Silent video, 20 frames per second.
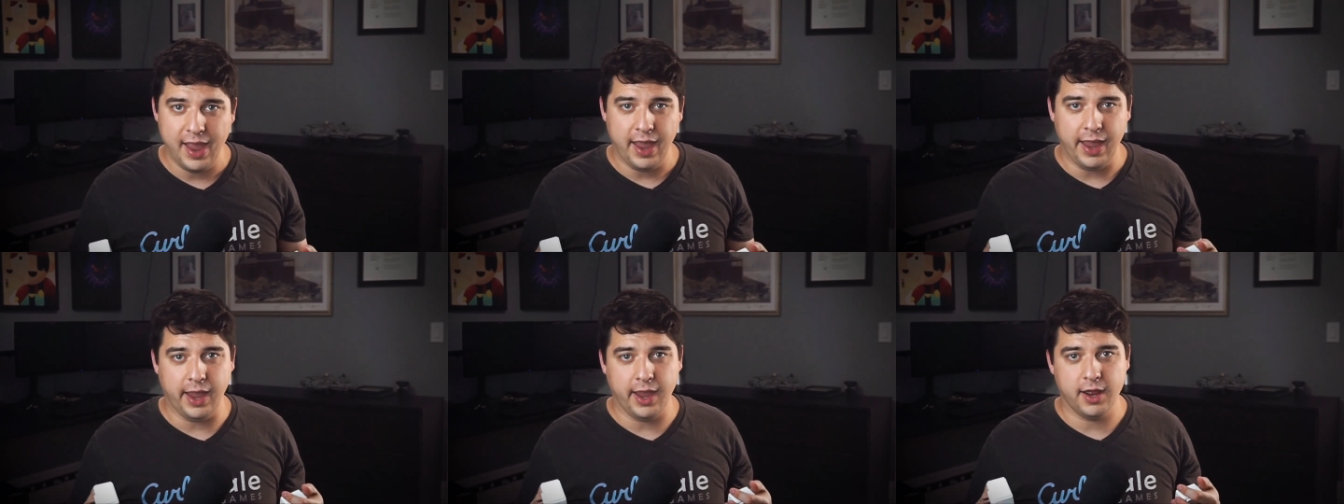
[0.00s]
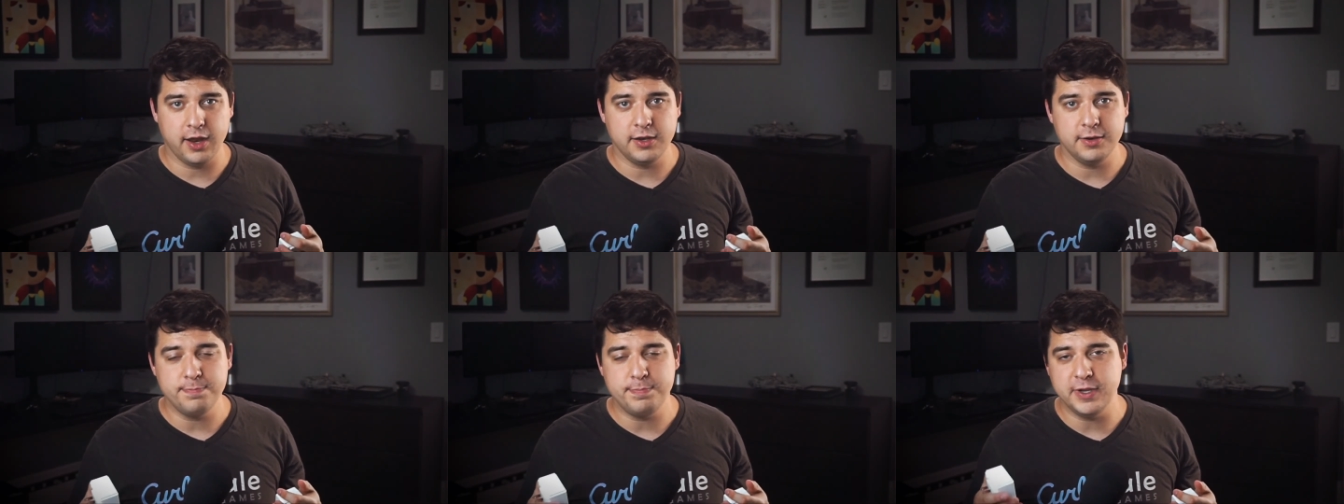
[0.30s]

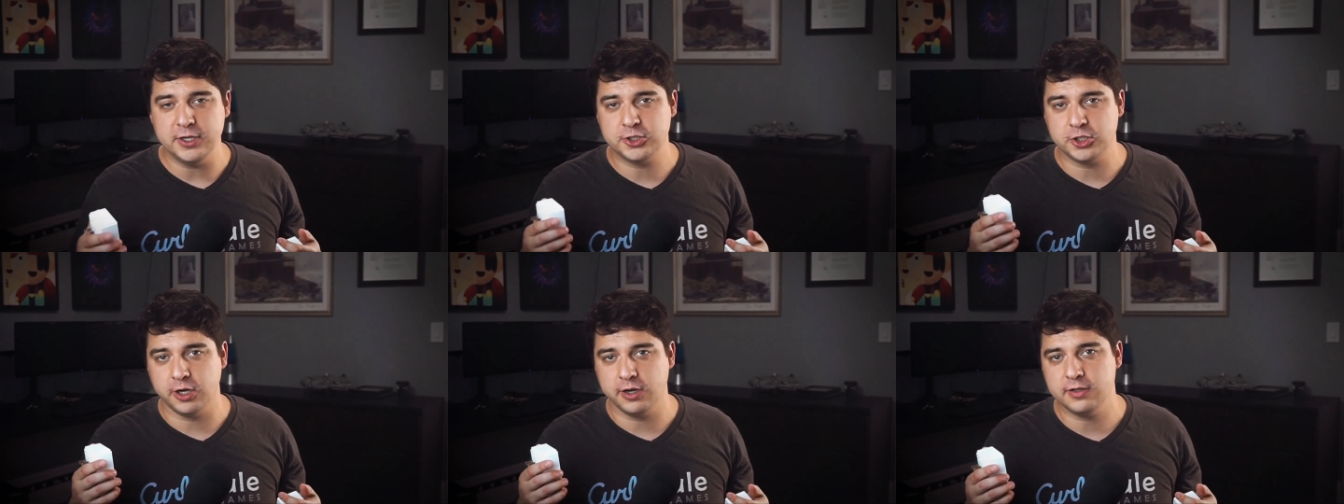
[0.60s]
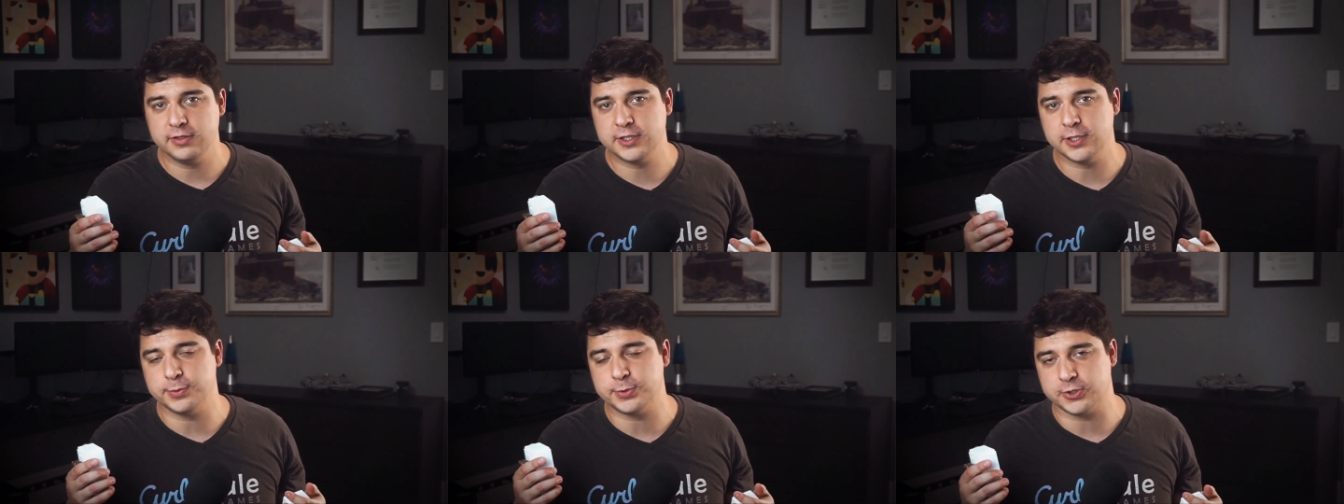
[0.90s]
and be sure to
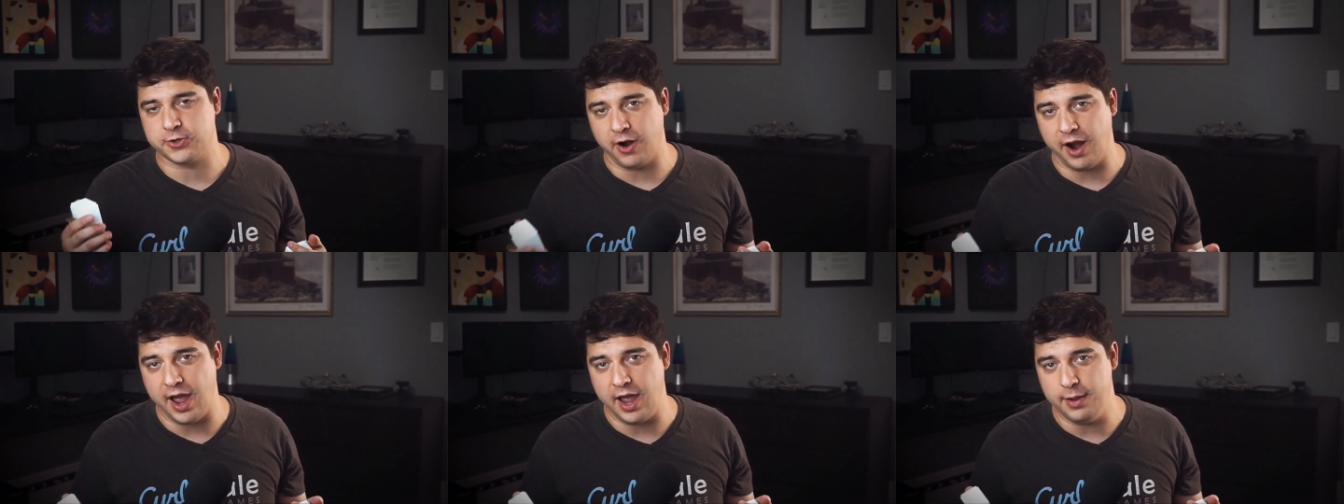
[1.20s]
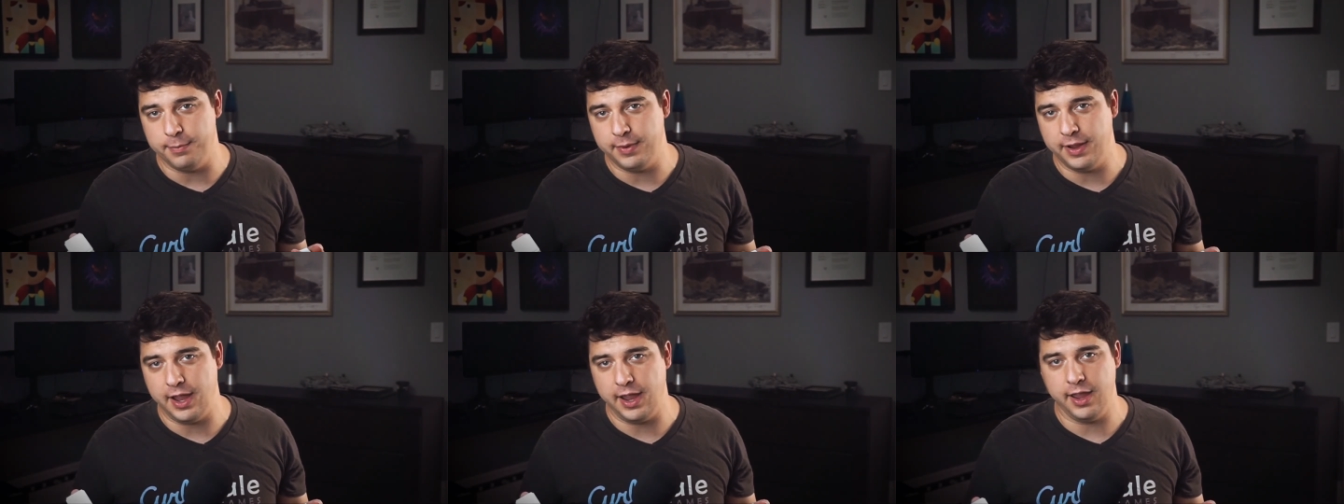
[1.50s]

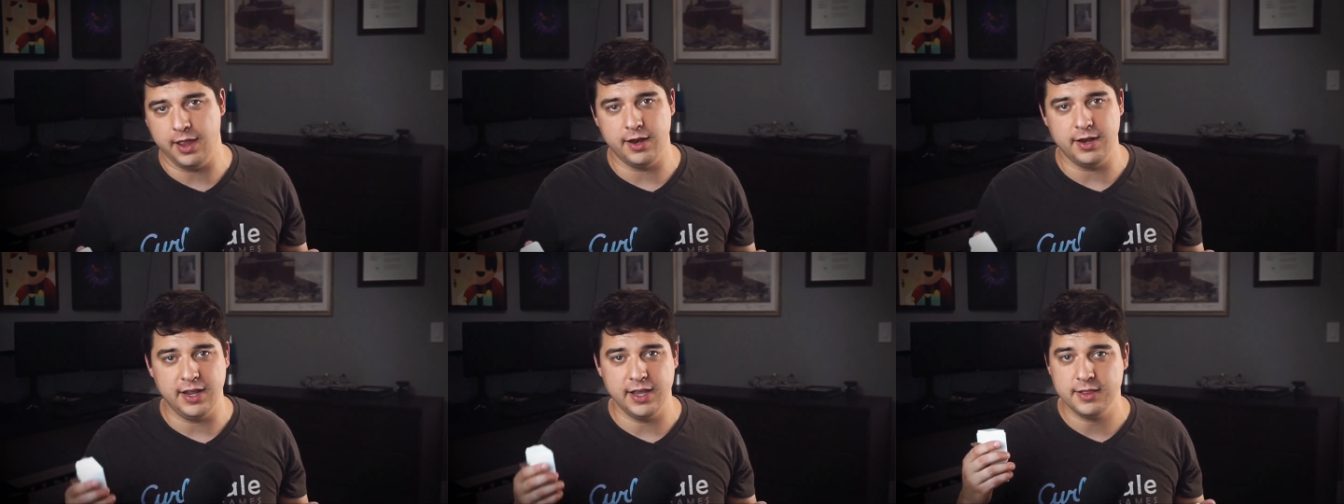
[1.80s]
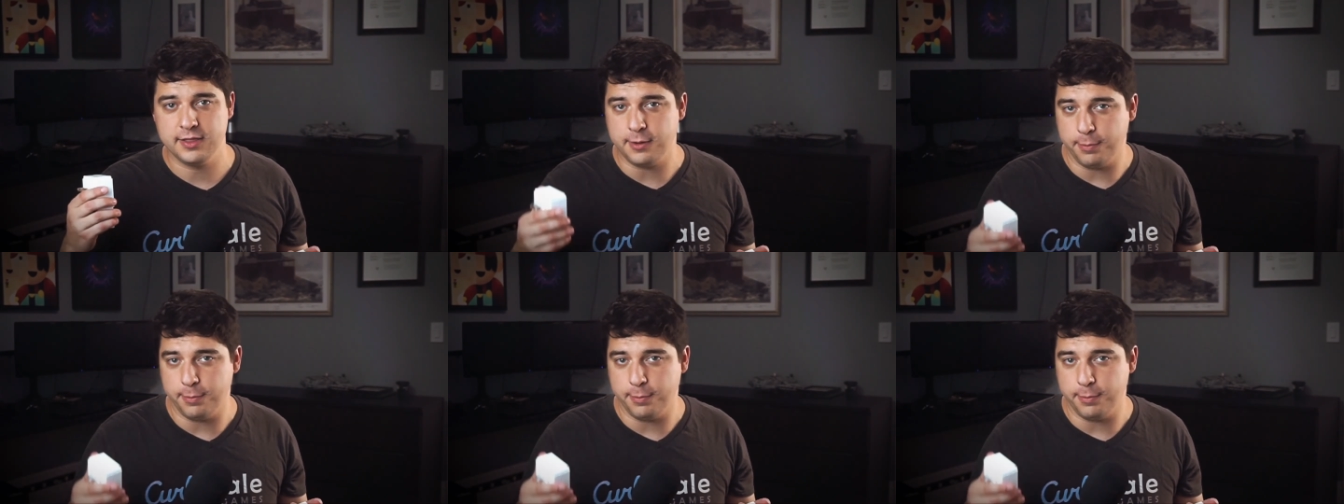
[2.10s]
subscribe and hit